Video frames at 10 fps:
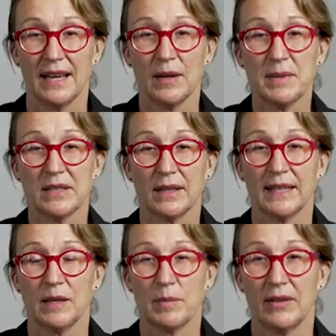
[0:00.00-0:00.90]
I'll be
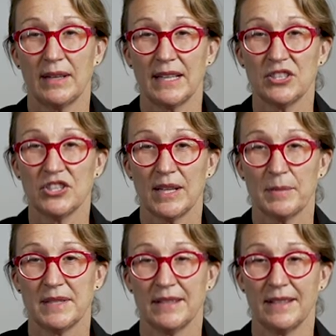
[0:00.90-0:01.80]
talking about head
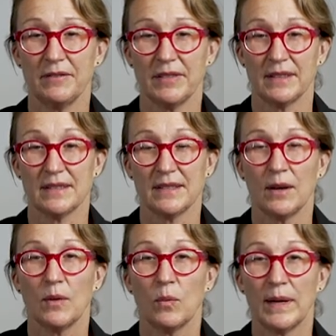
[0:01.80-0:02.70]
shapes in infants.
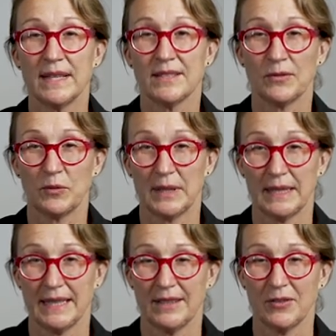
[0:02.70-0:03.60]
When is it
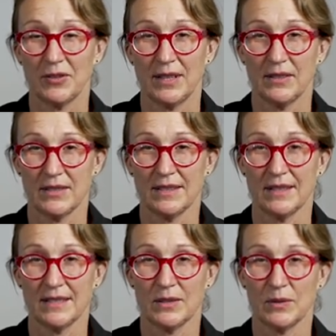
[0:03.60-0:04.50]
really
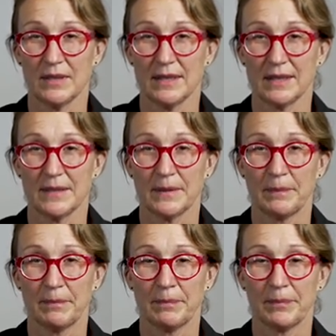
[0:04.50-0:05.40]
craniosynostosis?
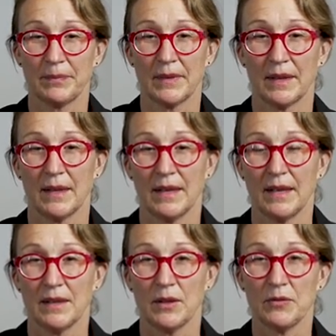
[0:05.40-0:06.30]

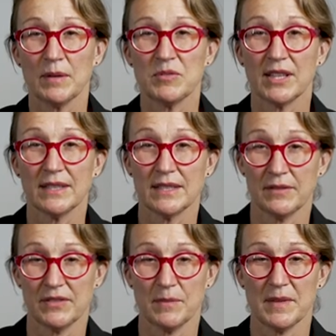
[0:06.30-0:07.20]
The three
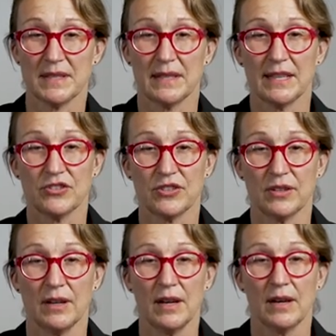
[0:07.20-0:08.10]
objectives from this
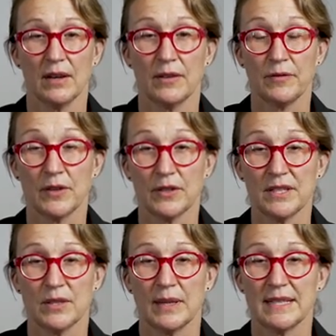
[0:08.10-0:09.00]
lecture are
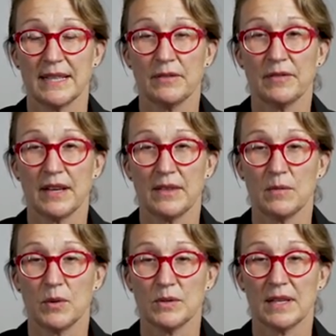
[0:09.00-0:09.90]
first to identify the
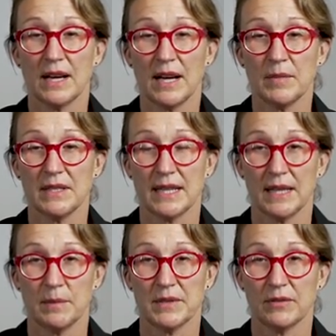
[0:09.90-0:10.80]
most common
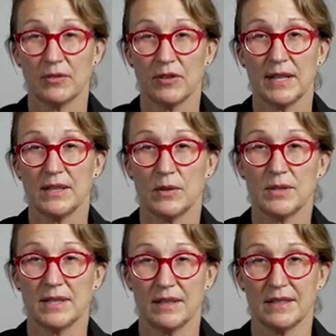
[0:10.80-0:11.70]
types of
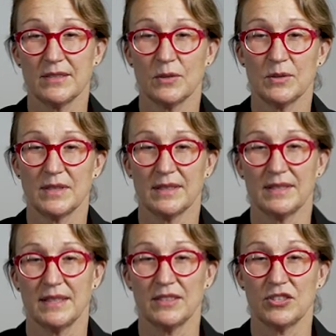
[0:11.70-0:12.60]

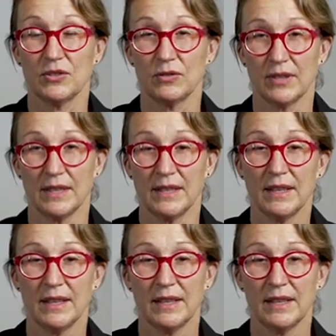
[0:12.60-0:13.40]
craniosynostosis in children,